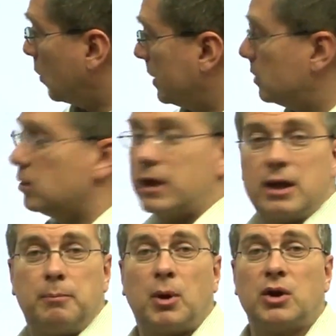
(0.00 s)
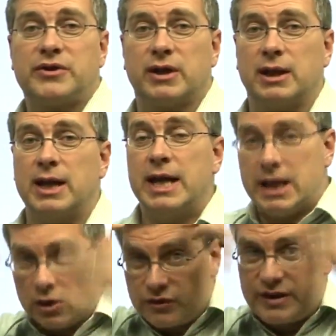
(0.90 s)
When you look at a person,
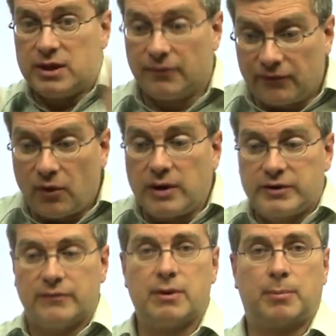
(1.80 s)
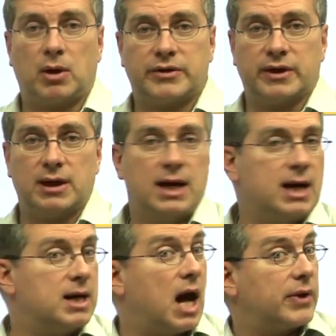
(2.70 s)
you see the front of the person,
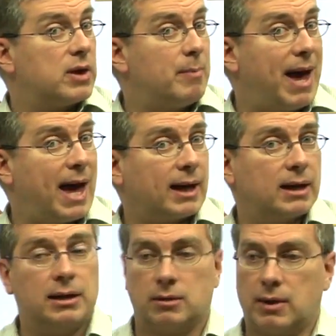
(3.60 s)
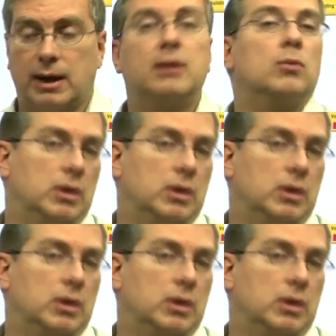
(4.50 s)
not the back, right?